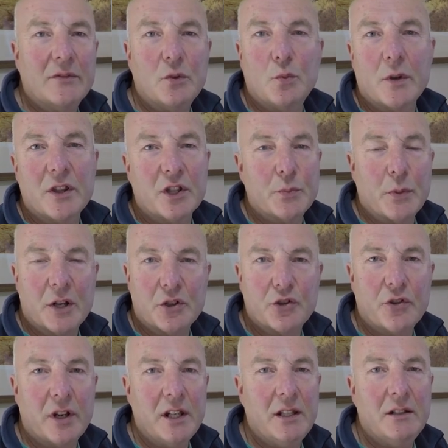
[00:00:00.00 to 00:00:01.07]
whether it's by
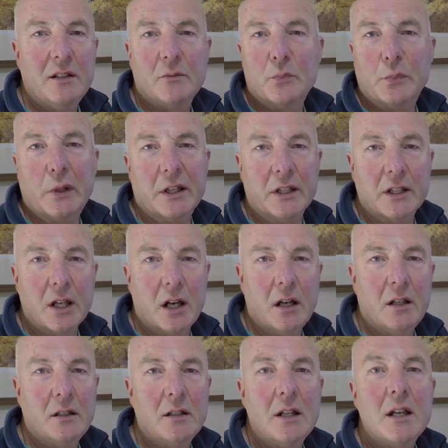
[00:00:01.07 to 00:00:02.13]
train, by car,